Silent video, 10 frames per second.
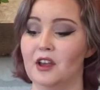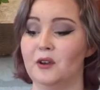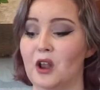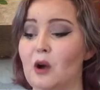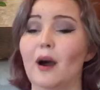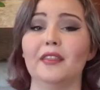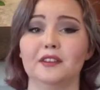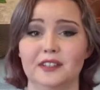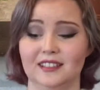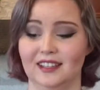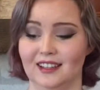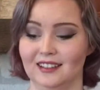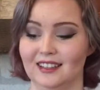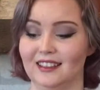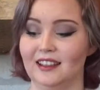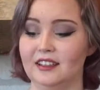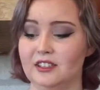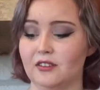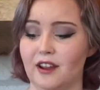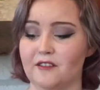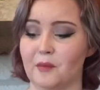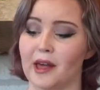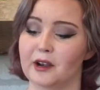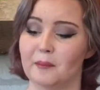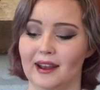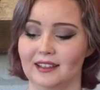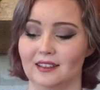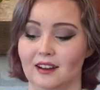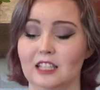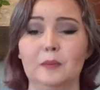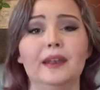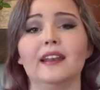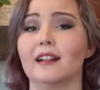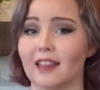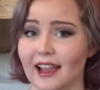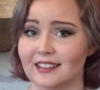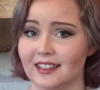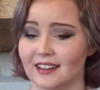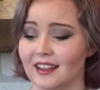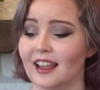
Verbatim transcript: "No other disease in the history of modern medicine has been neglected